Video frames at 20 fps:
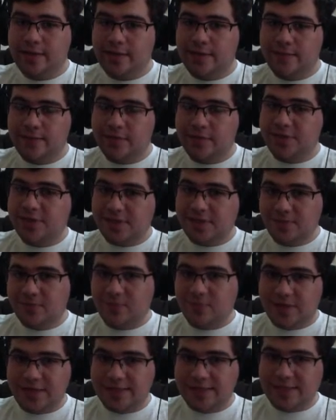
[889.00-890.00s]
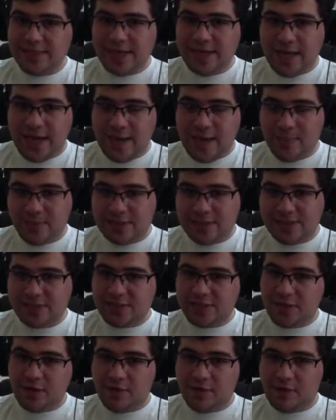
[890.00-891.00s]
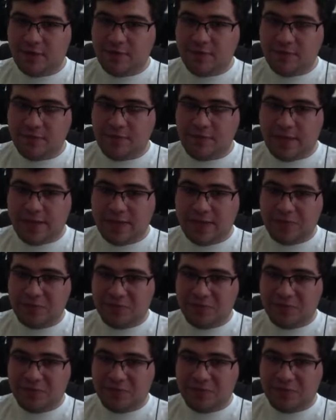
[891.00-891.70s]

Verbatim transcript: for some reason I'm a sucker for like